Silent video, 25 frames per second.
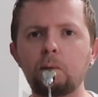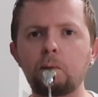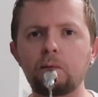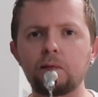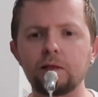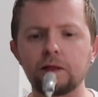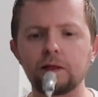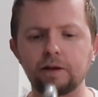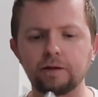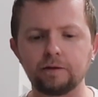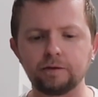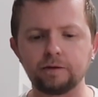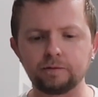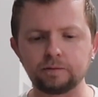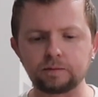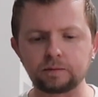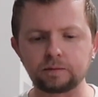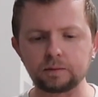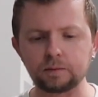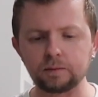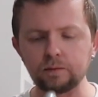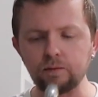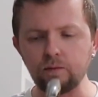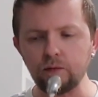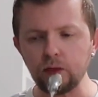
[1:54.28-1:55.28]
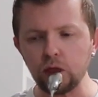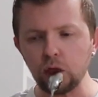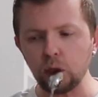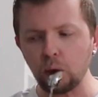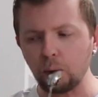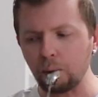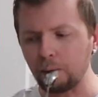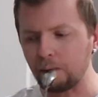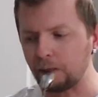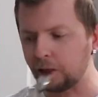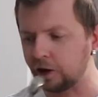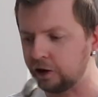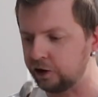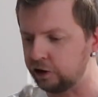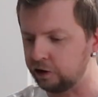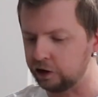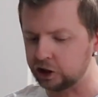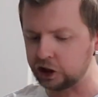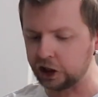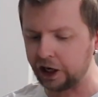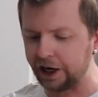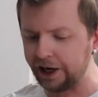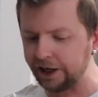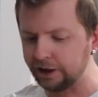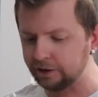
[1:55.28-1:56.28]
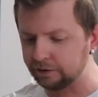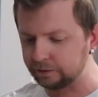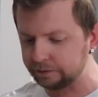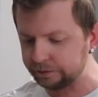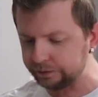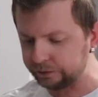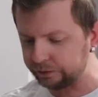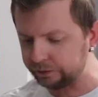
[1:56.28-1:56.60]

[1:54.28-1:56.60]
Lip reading: You want to try it?